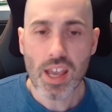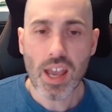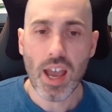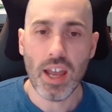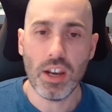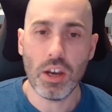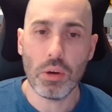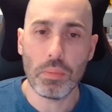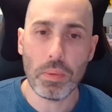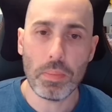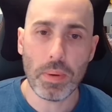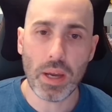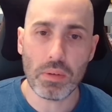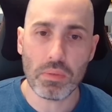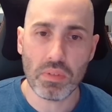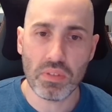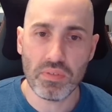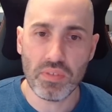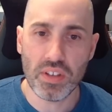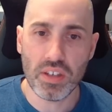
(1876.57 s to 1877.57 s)
And I'll be back
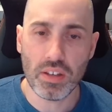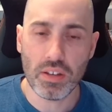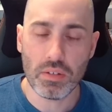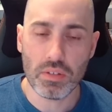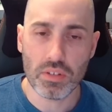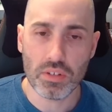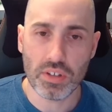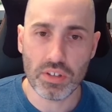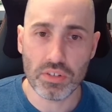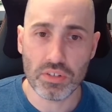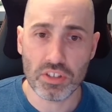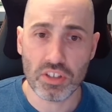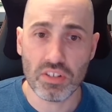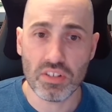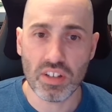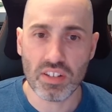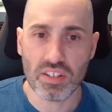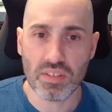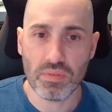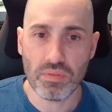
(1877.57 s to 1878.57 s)
with a video in the not too
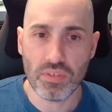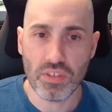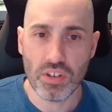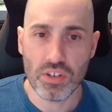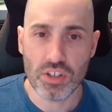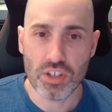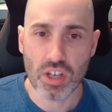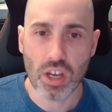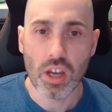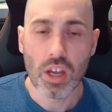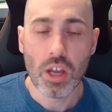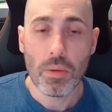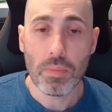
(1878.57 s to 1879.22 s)
distant future.